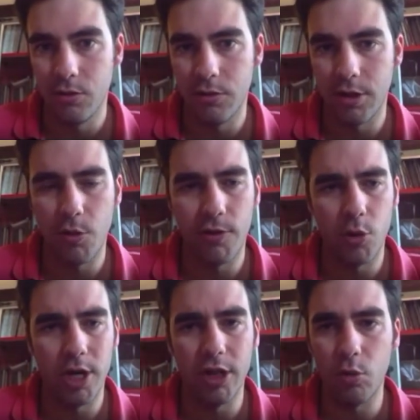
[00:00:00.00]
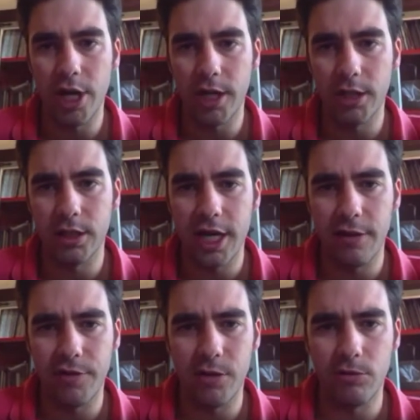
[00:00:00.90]
Some of our wines they are
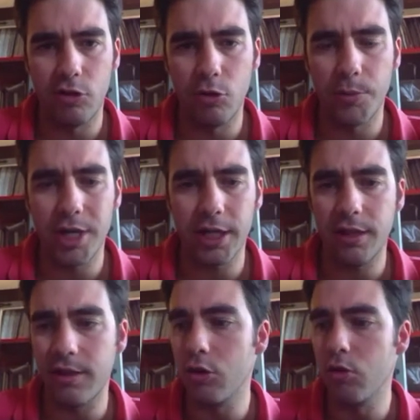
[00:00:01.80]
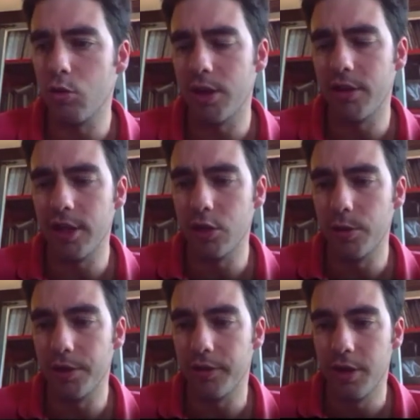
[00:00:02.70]
available in supermarkets, and those ones they
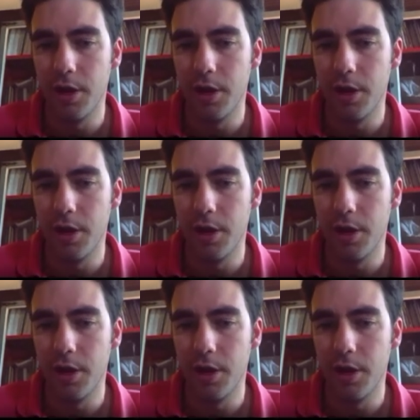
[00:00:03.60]
increased.